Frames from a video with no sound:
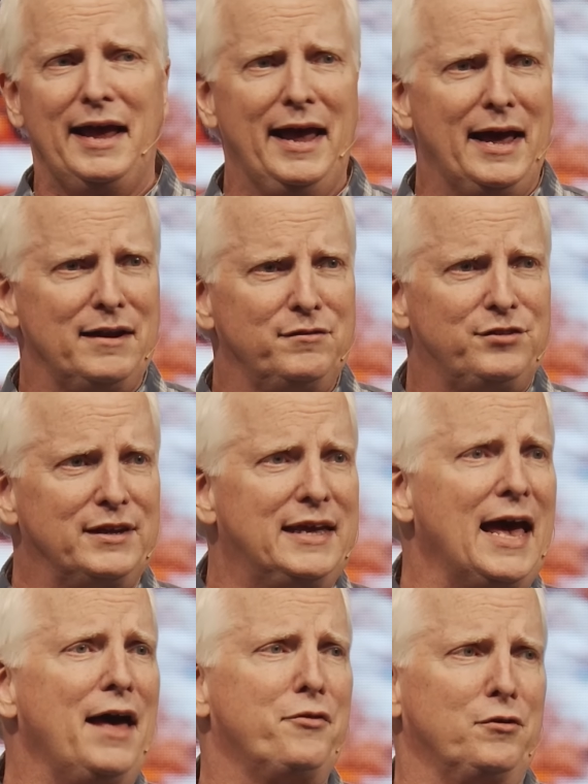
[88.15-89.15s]
and
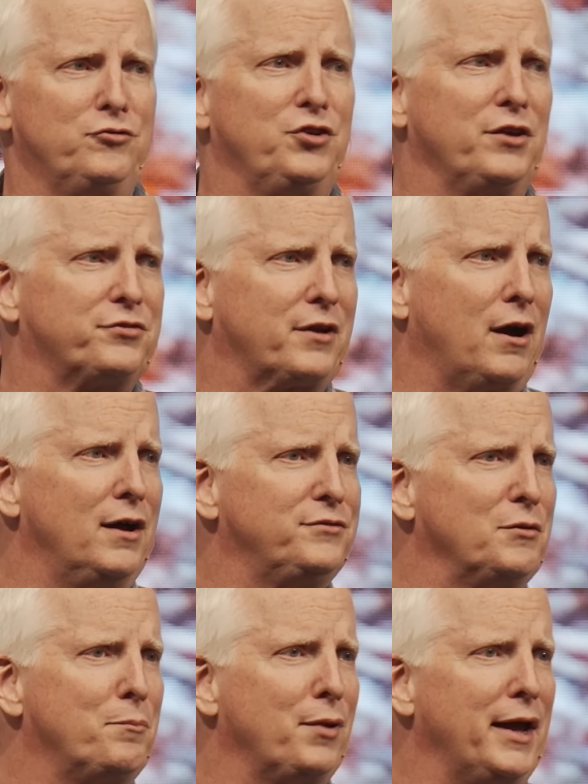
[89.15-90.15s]
together just
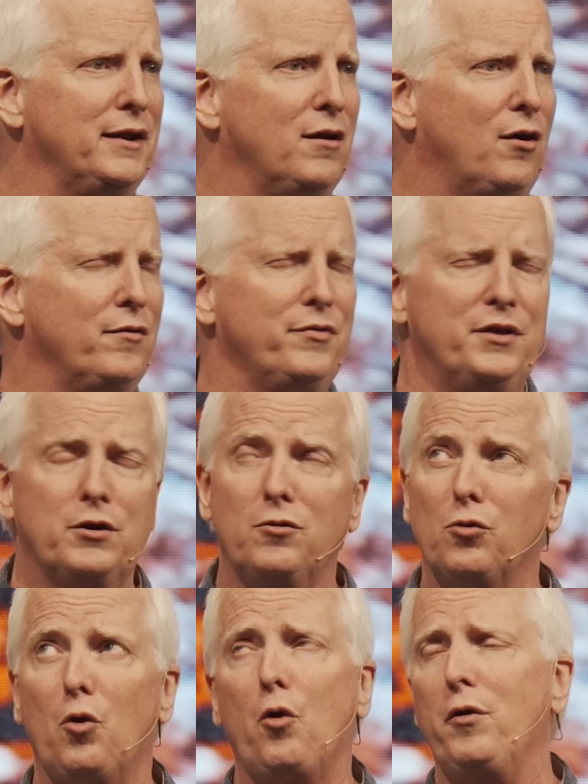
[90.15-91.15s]
contemplate the
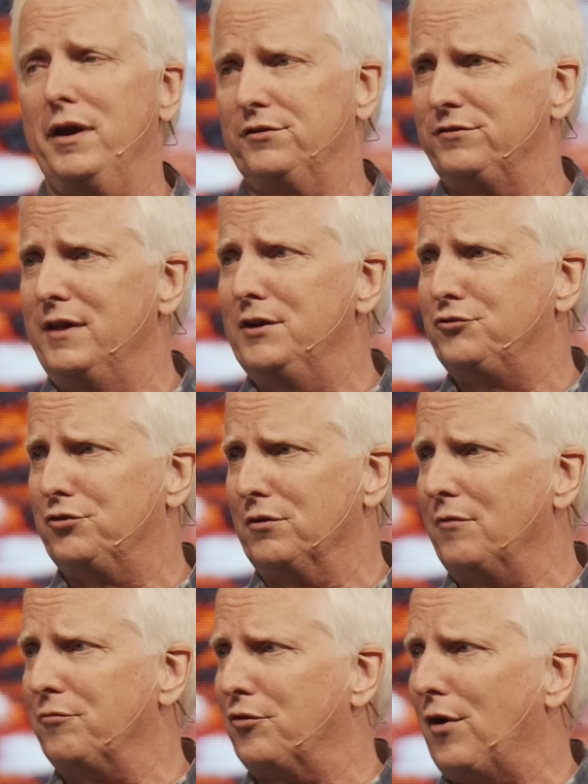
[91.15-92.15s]
glorious nature
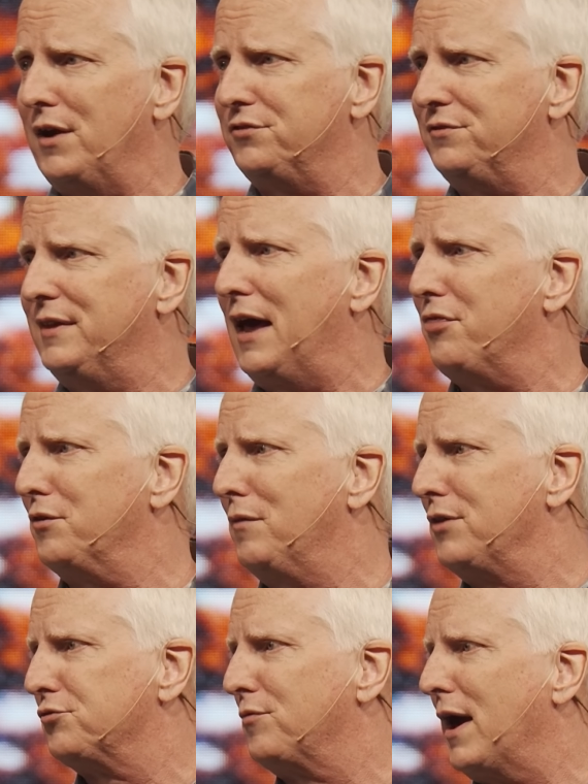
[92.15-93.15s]
of christ's death and
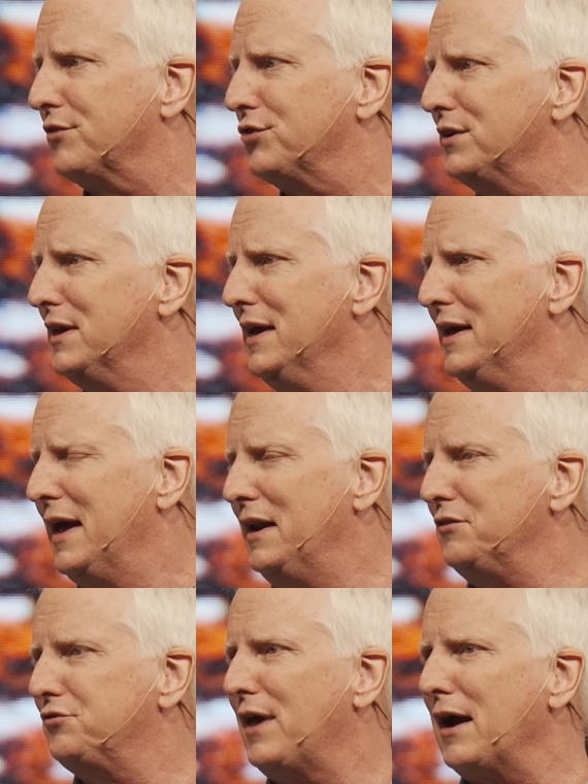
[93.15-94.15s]
resurrection and
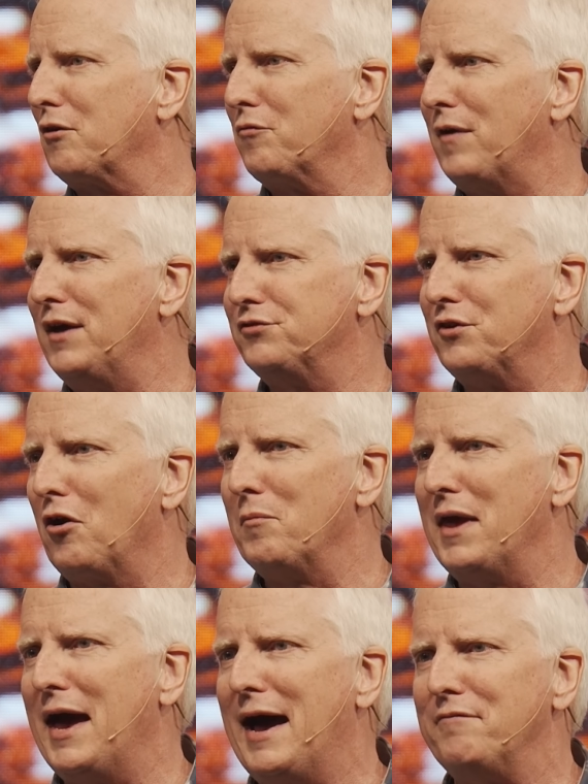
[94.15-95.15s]
his sacrifice on our
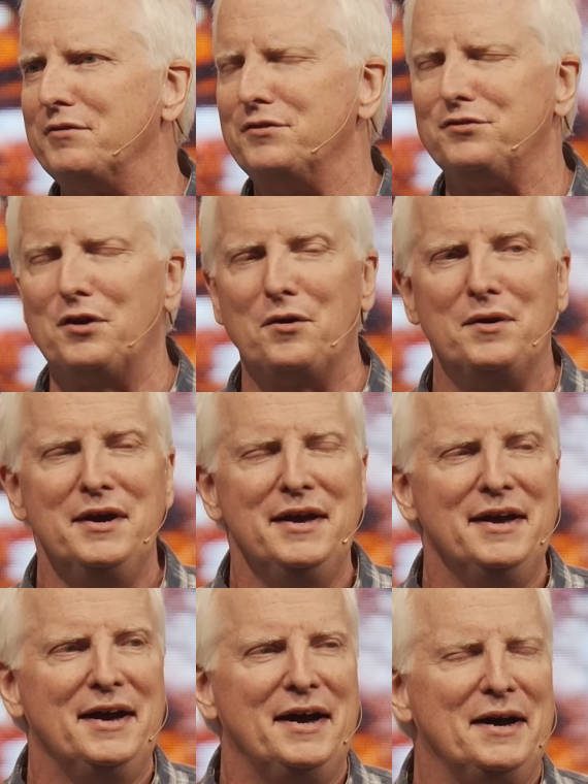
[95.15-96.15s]
behalf and so
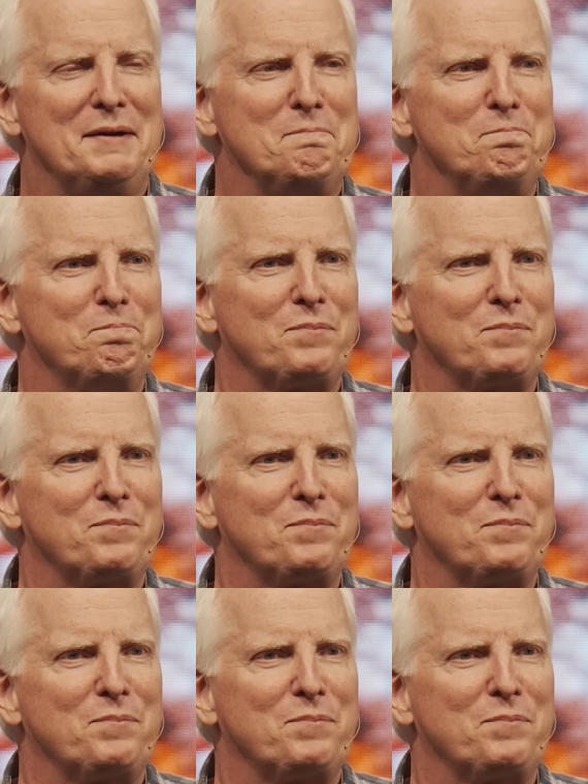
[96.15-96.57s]
um,